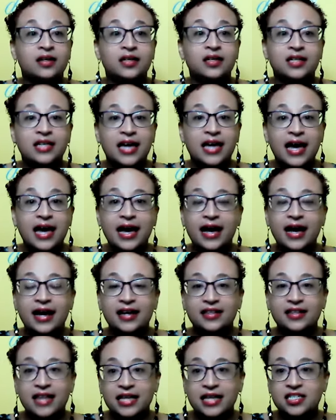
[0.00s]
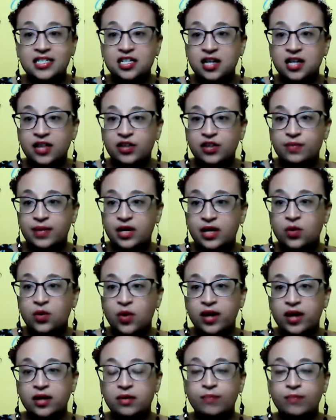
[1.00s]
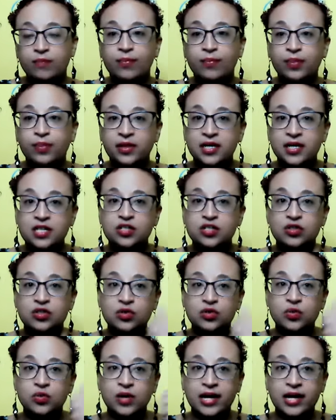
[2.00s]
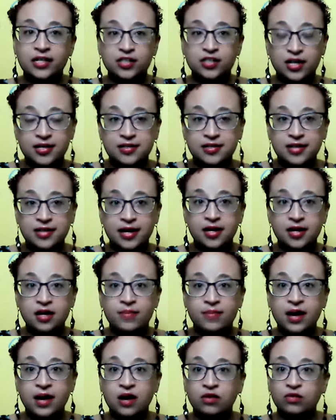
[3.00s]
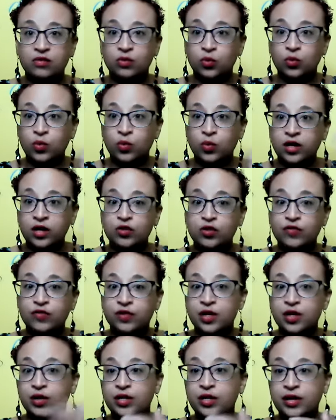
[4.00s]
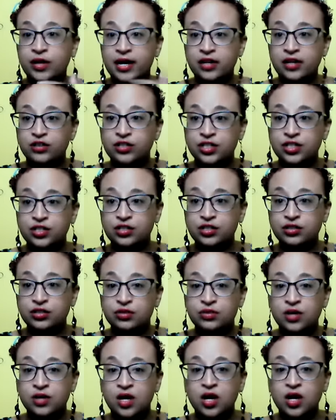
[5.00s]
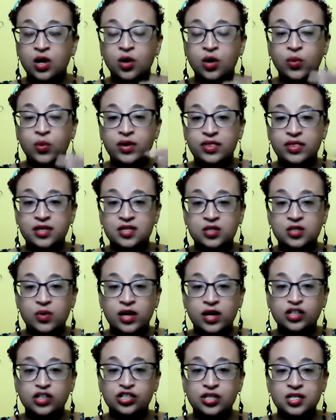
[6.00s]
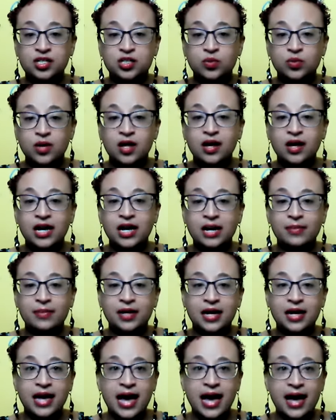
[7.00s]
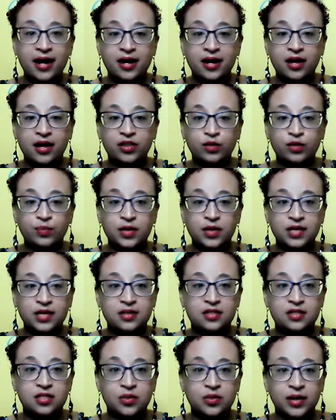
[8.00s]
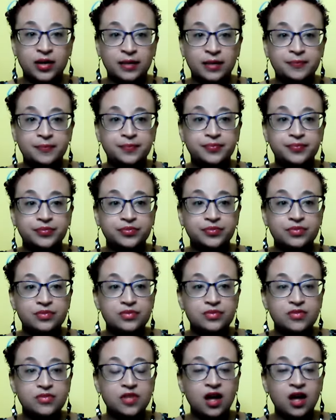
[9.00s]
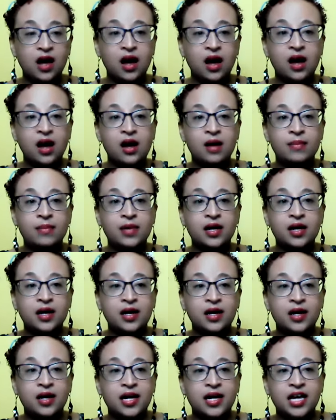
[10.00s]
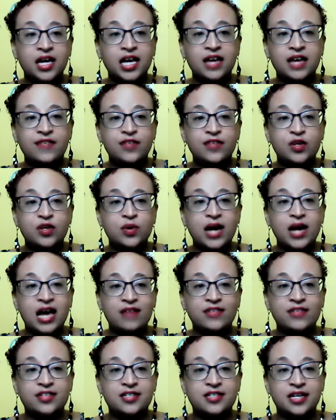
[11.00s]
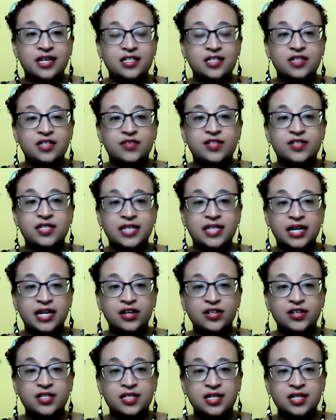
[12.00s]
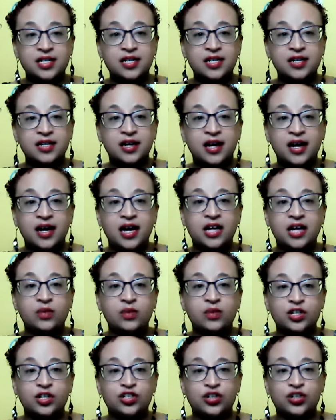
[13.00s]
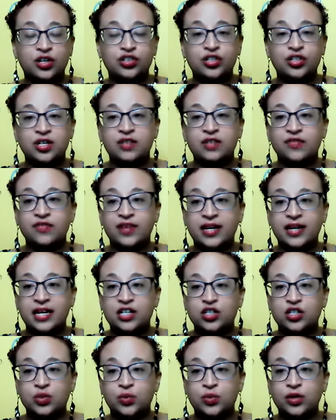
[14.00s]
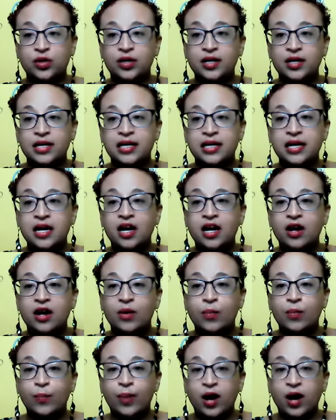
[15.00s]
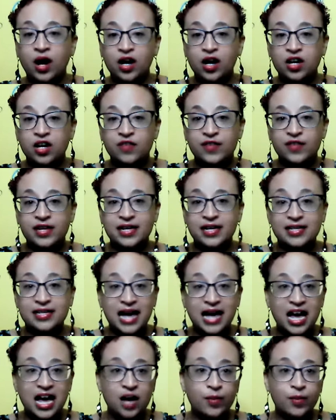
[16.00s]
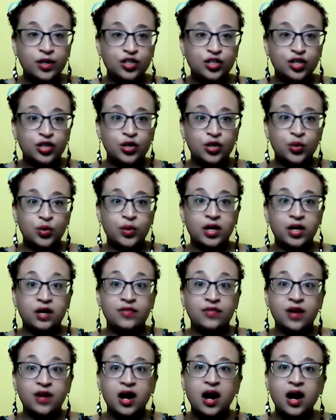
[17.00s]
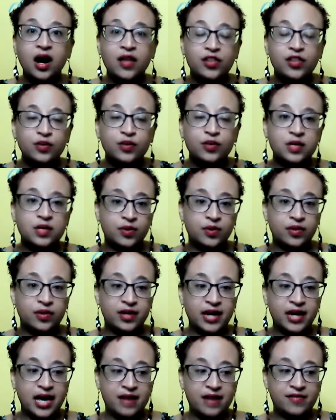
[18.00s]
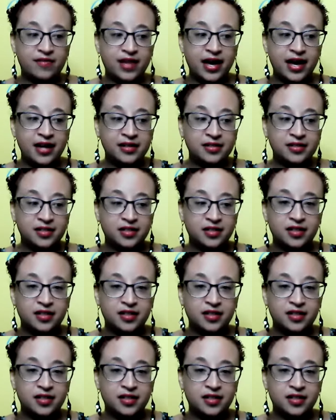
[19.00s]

Yeah, that's another big one. Please use what I just said about where you flow your energy to with this question as well. And I'm going to add another piece to it. Um, if you have a sense of scarcity and restriction and financial worry, part of it is how much are you aware of other people that have that?